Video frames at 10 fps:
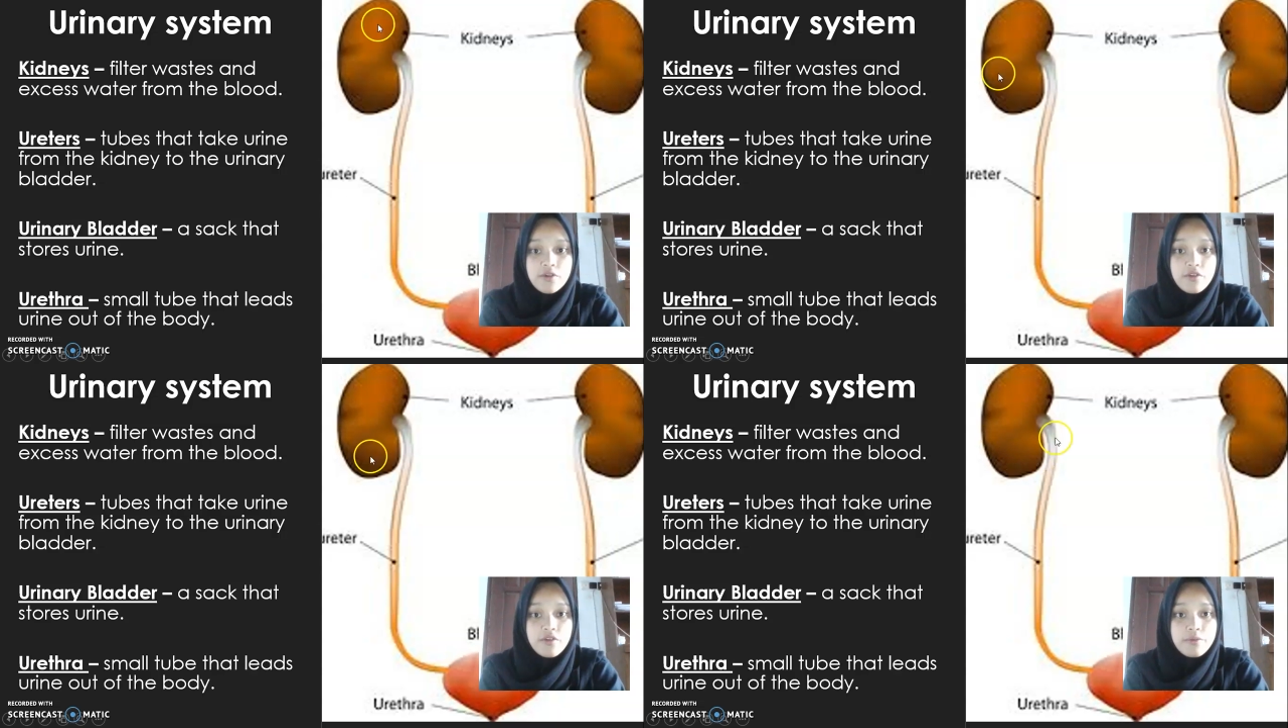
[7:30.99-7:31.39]

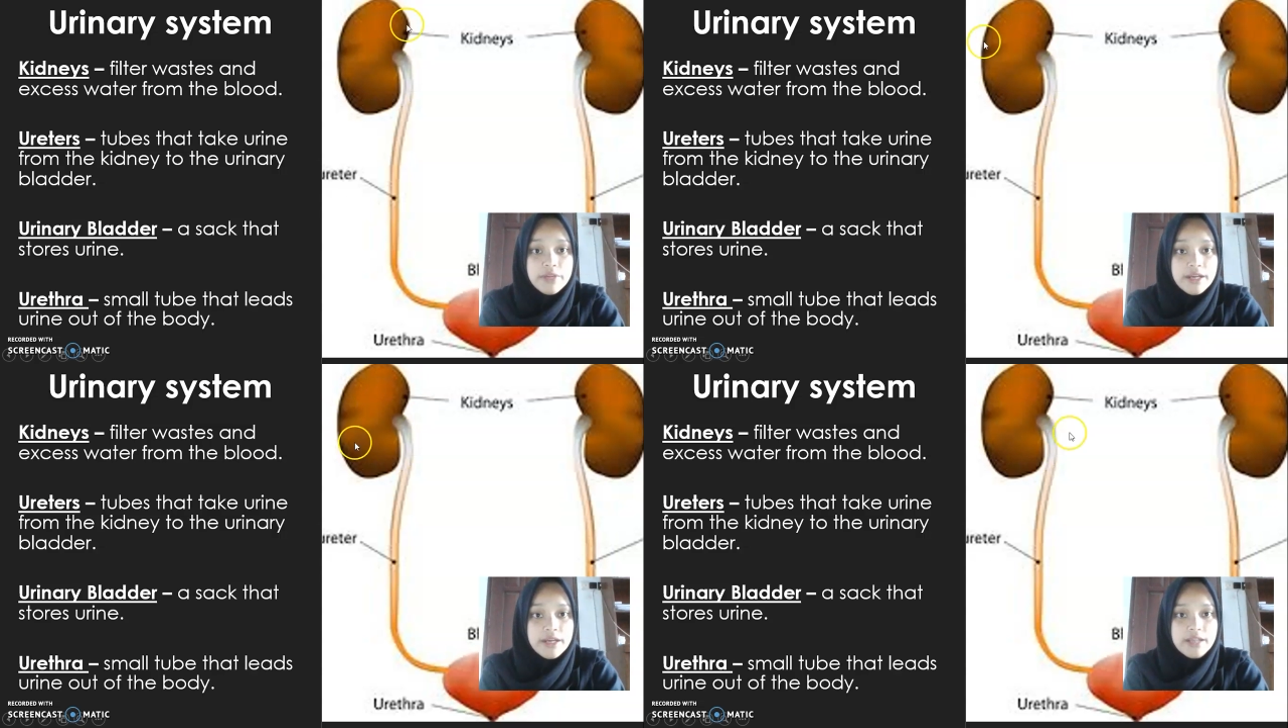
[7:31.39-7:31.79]
From the
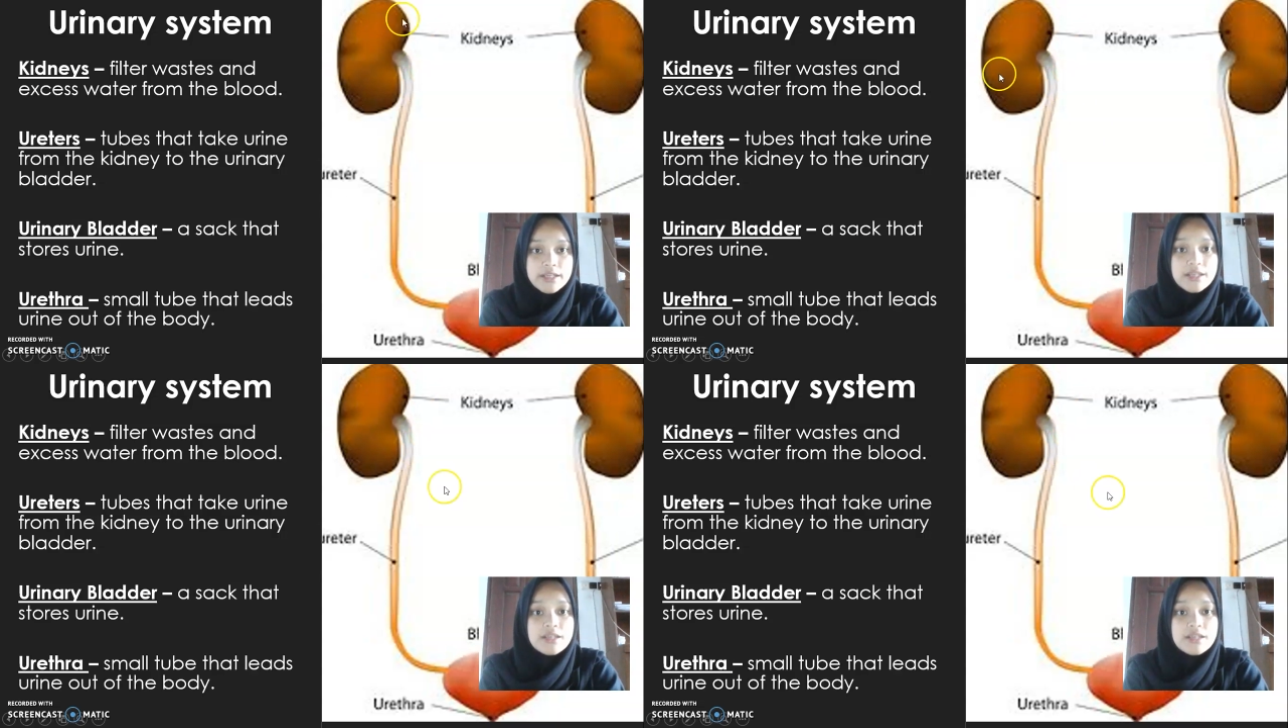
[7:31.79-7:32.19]

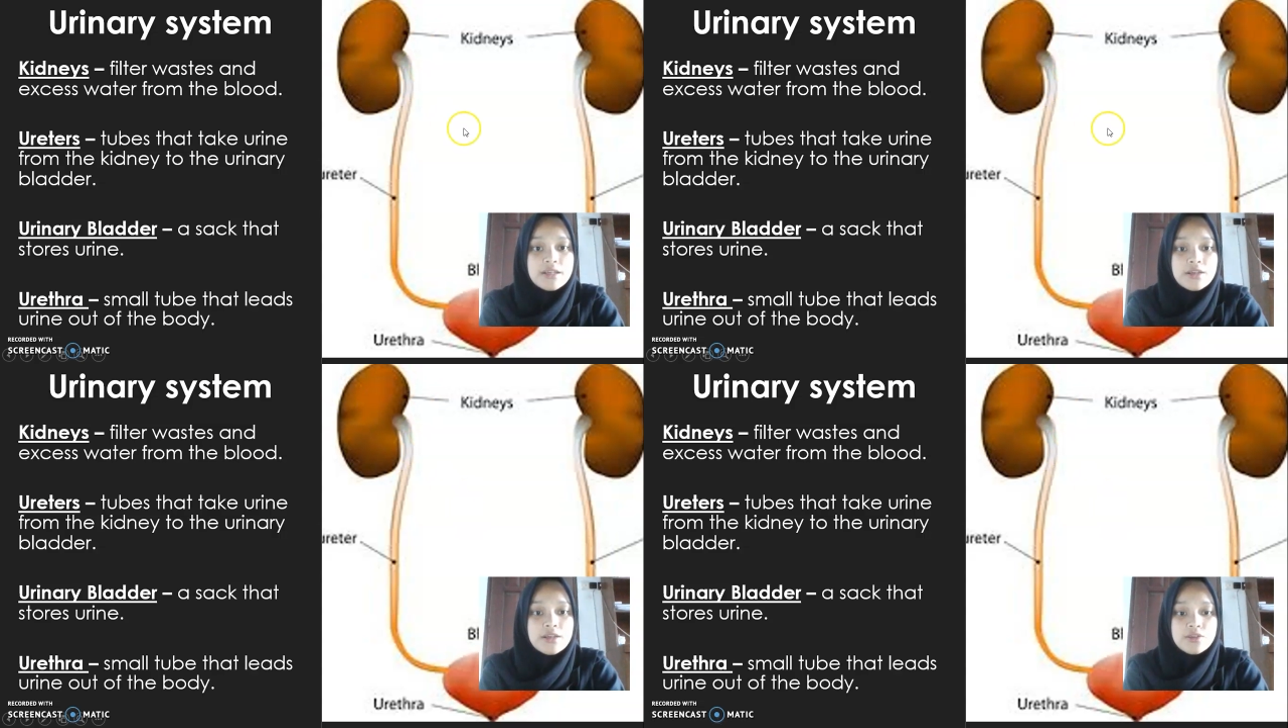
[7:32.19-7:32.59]
kidney
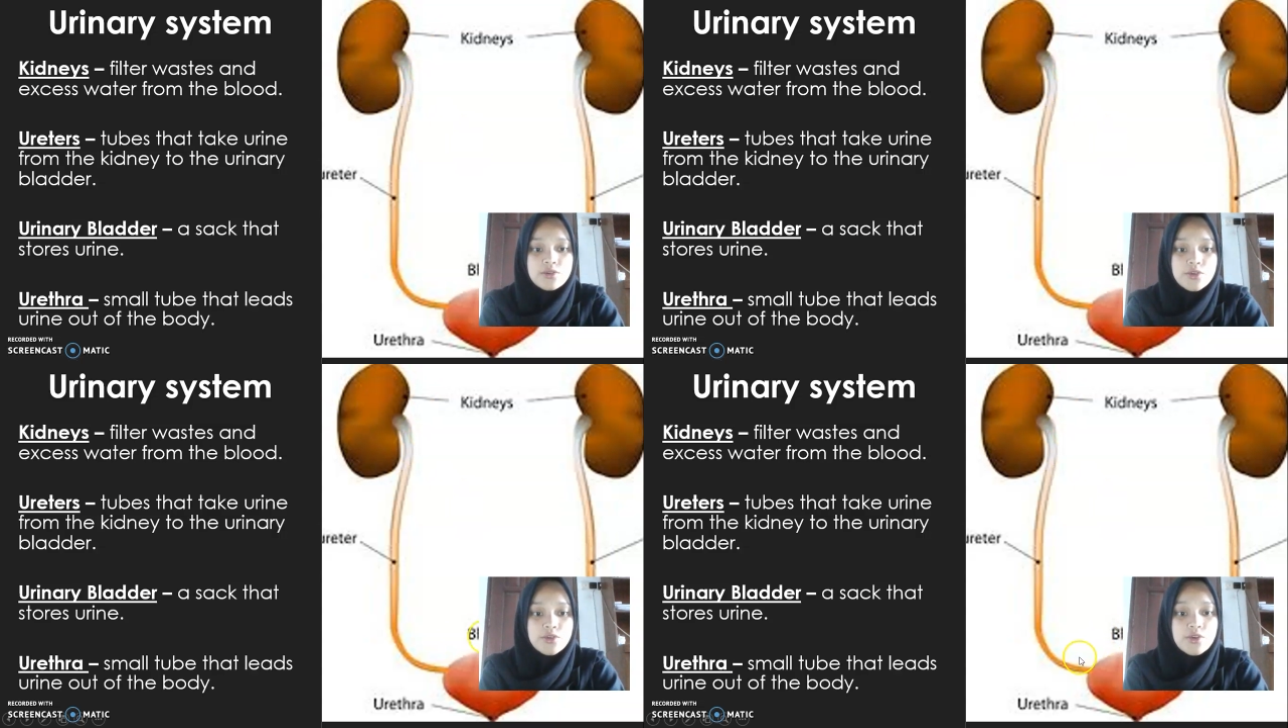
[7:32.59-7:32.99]
to
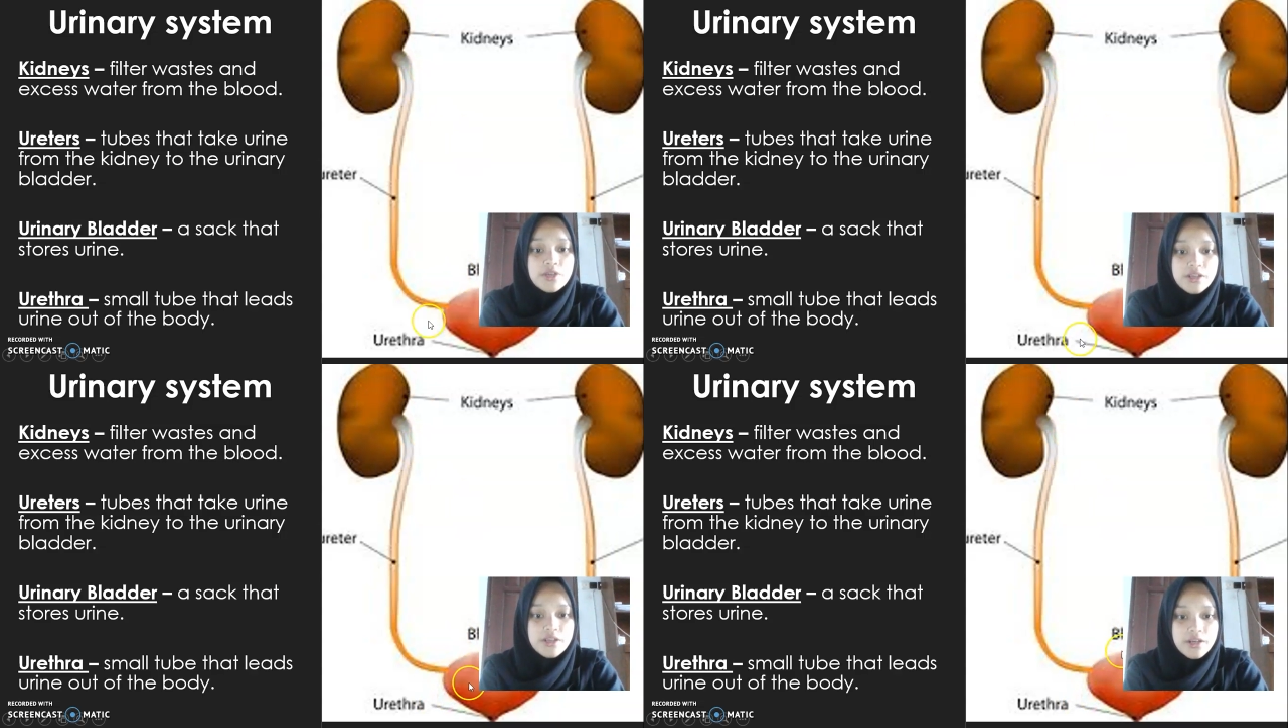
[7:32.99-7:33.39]

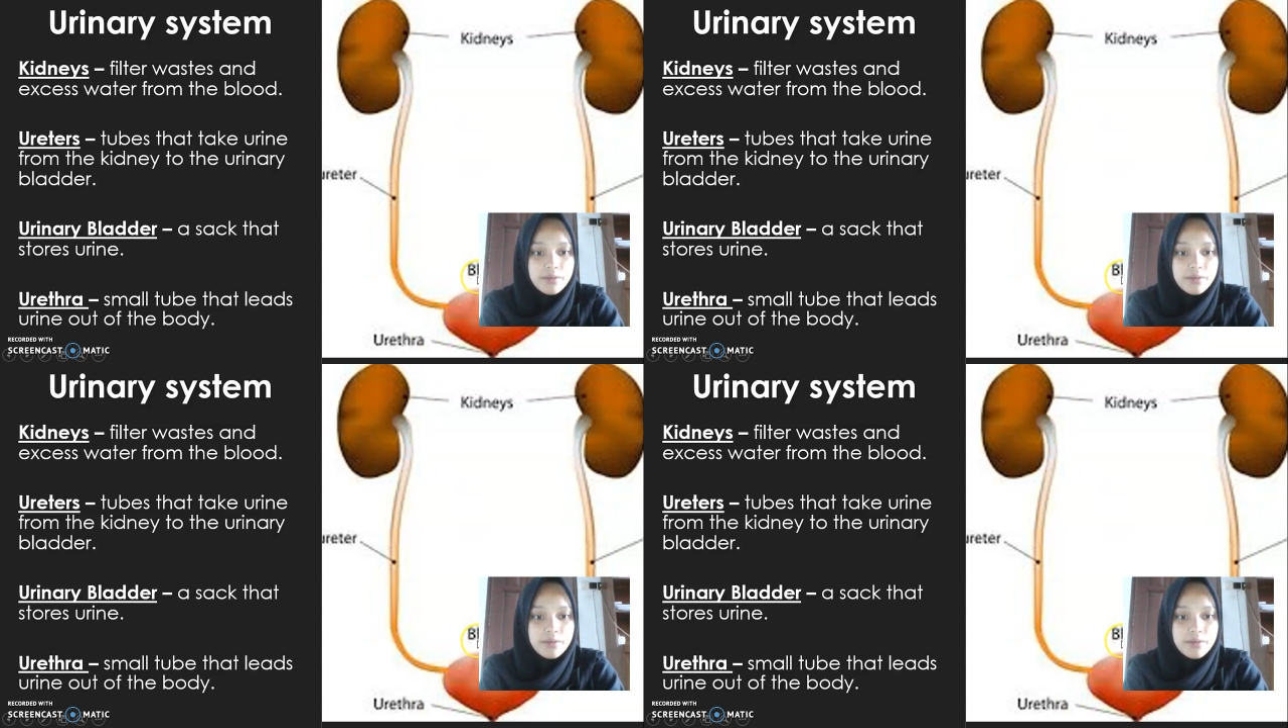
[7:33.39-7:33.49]
urinary